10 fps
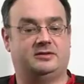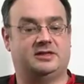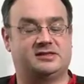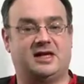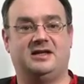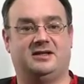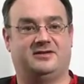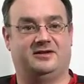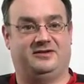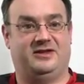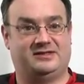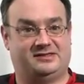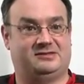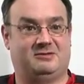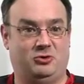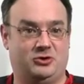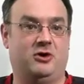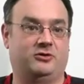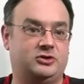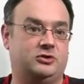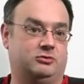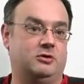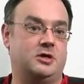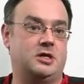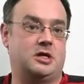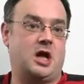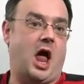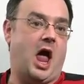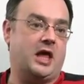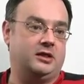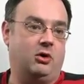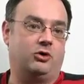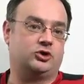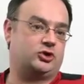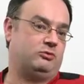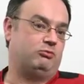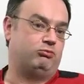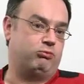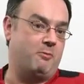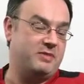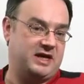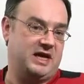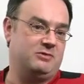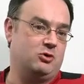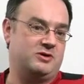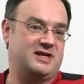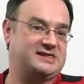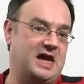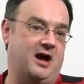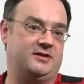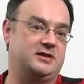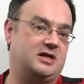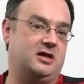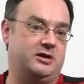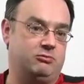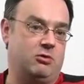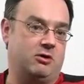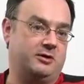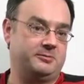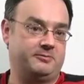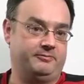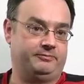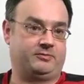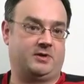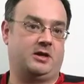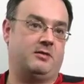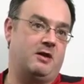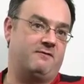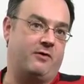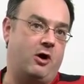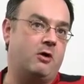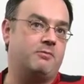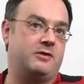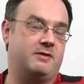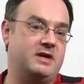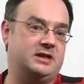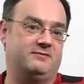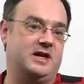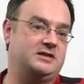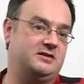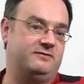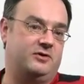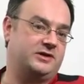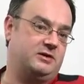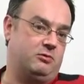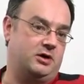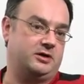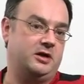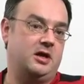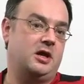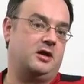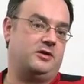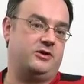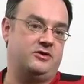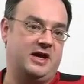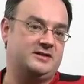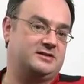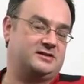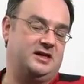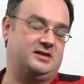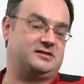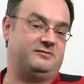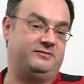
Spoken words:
decided that this would not do and launched what became known as the undeclared war. From the middle of 1941, the United States